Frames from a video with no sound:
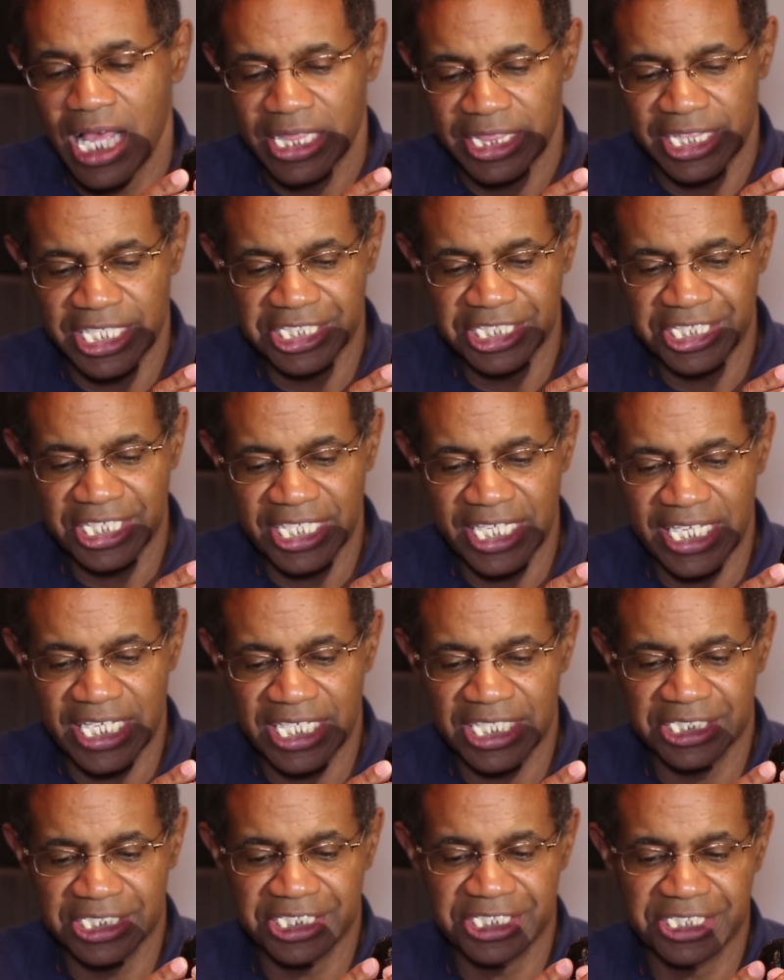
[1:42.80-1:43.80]
This
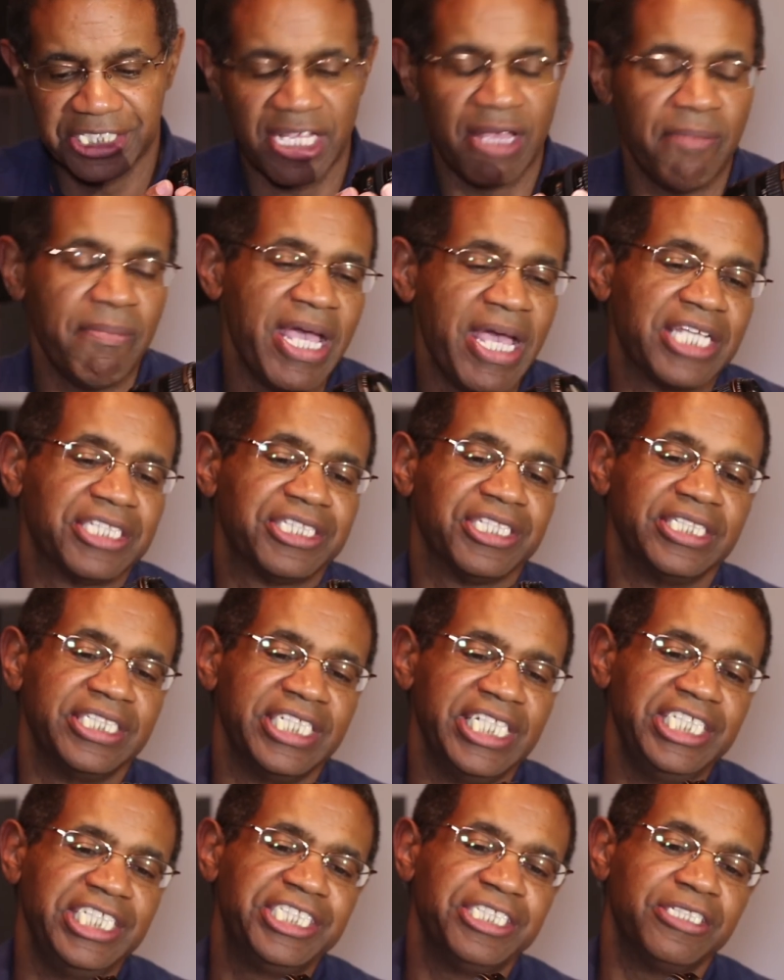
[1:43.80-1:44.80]
lens makes a
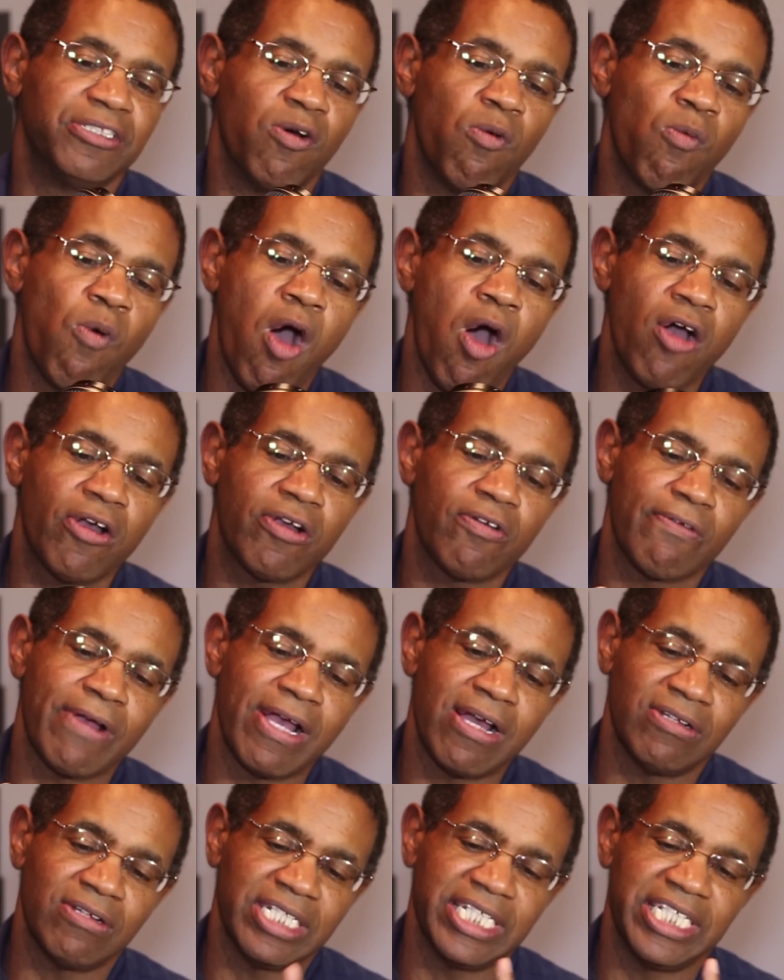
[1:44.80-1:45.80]
decent
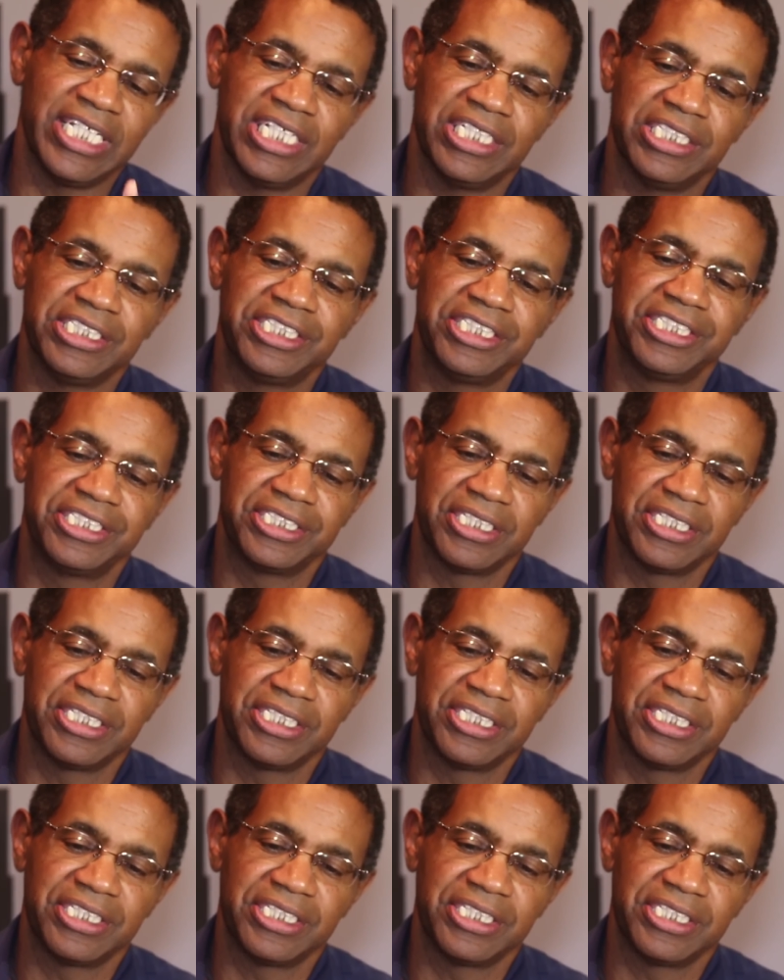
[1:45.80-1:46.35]
walk-around lens